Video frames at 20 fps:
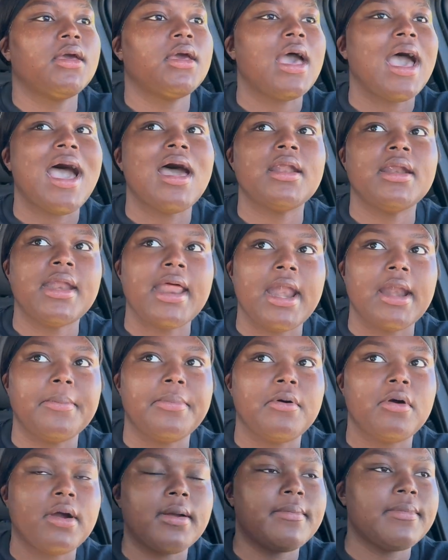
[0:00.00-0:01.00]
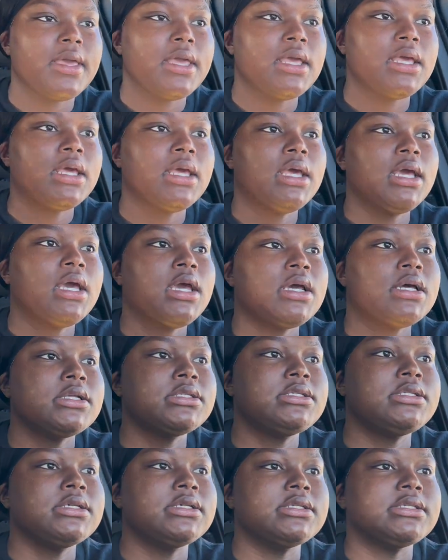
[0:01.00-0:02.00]
out of that apartment
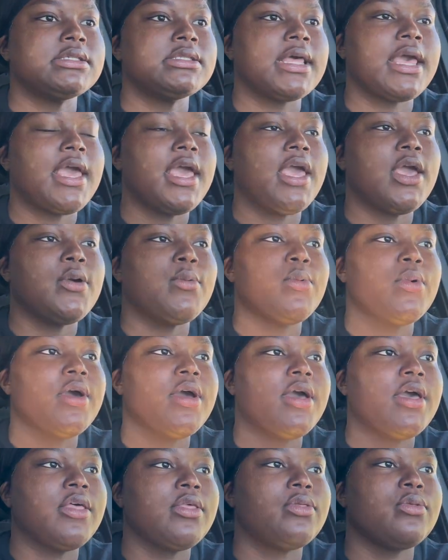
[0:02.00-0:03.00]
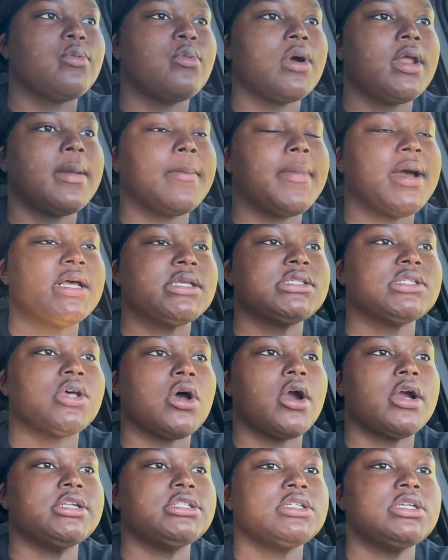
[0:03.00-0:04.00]
to stay with one of my
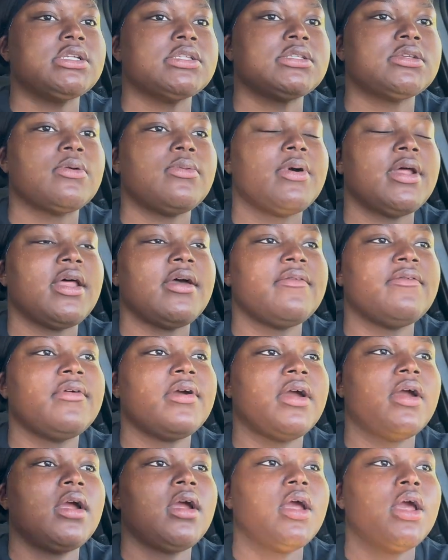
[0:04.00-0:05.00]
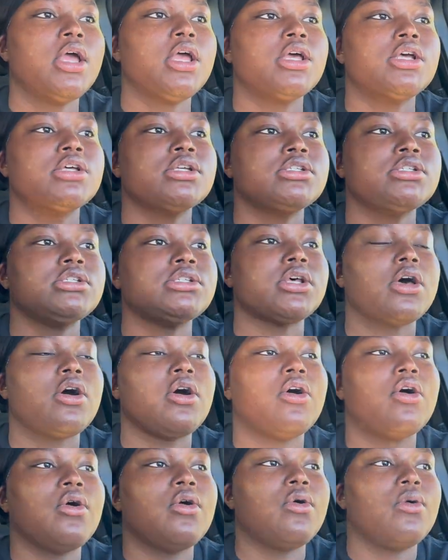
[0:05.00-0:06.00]
sergeants or whatever
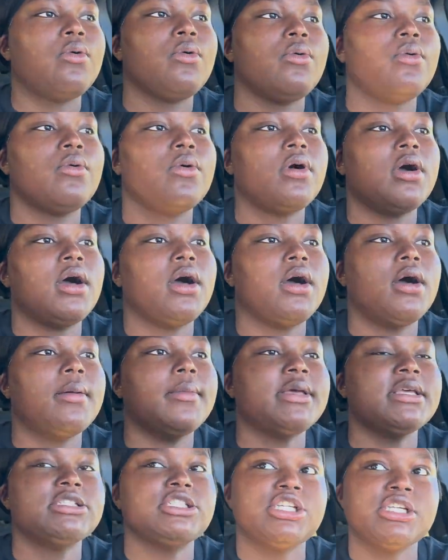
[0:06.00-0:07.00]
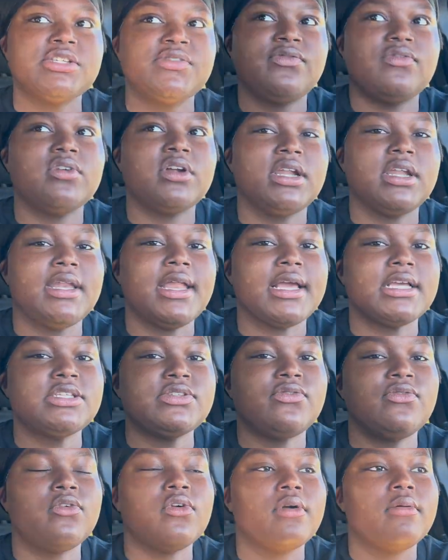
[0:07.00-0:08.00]
so um it's just for the next
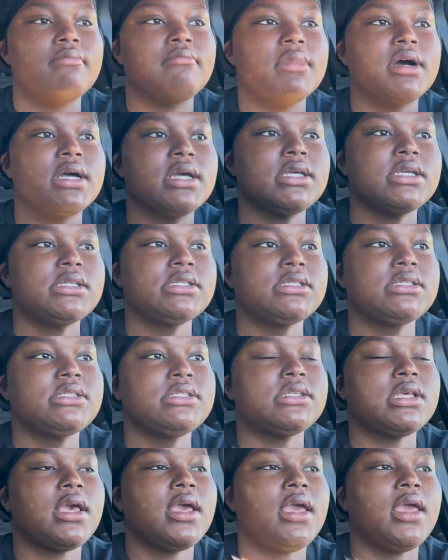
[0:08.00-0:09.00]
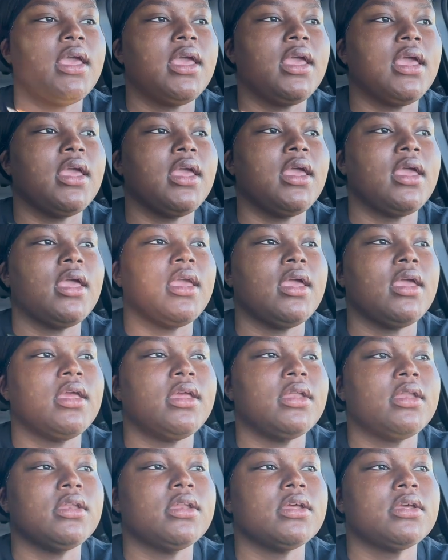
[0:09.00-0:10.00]
four months
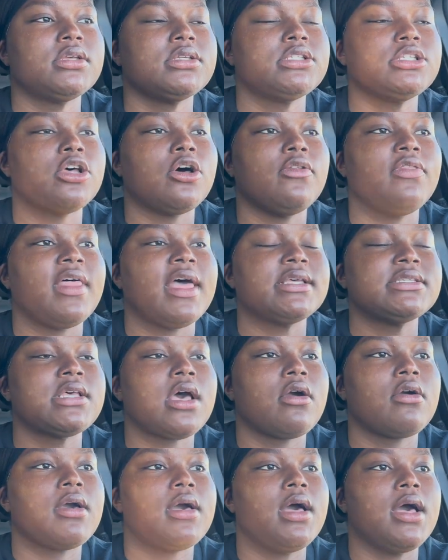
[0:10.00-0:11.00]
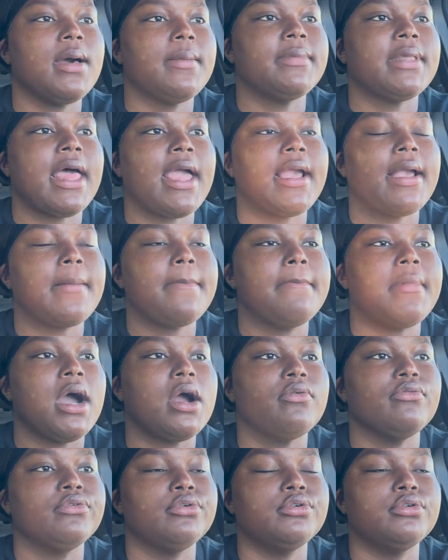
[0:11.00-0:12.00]
and so that's how come like my
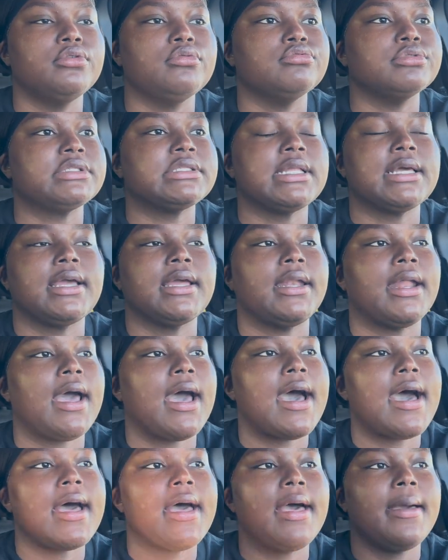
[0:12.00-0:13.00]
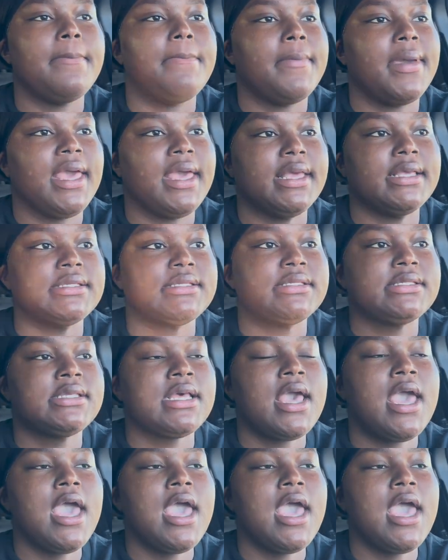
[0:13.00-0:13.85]
room's looking a hot mess